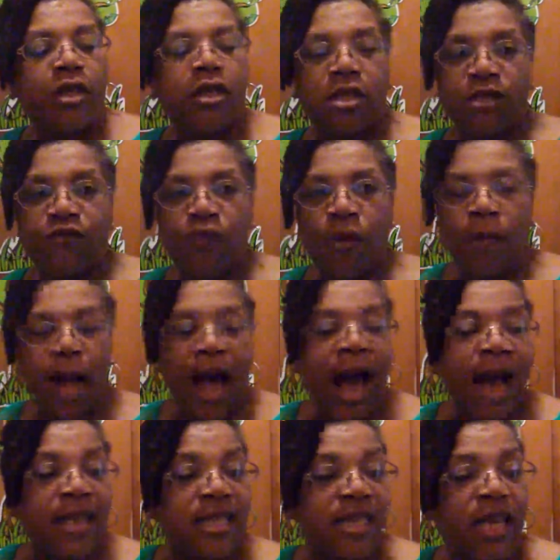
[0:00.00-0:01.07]
This is from
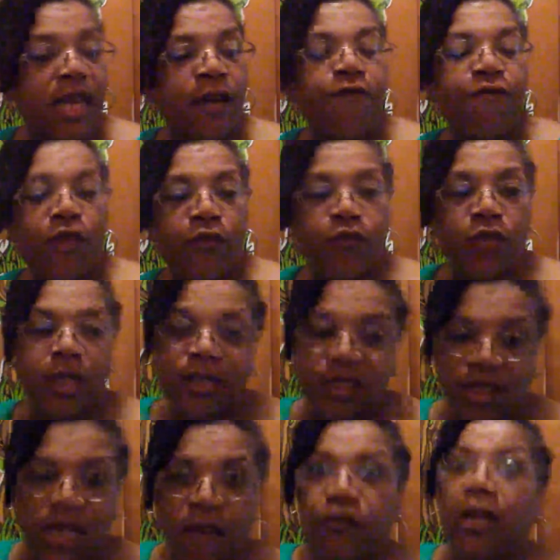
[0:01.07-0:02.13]
Isaiah 50 and
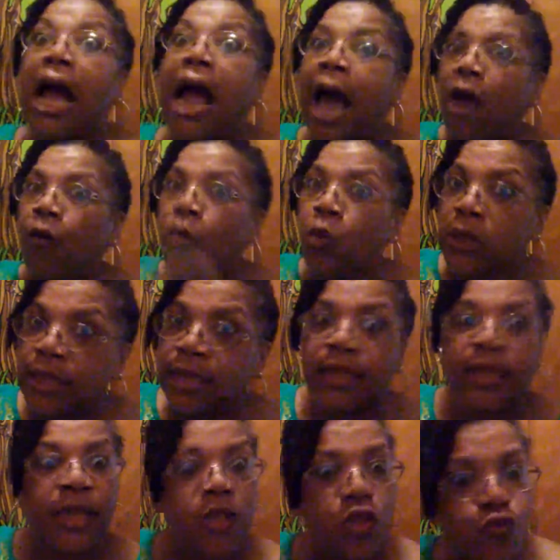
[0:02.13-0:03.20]
7. I will
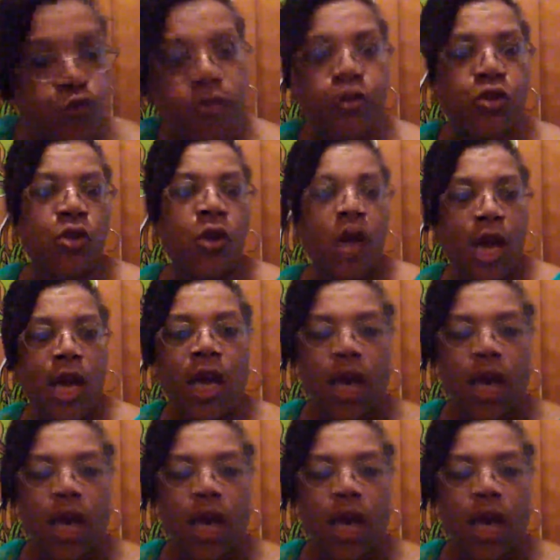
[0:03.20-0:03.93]
link that scripture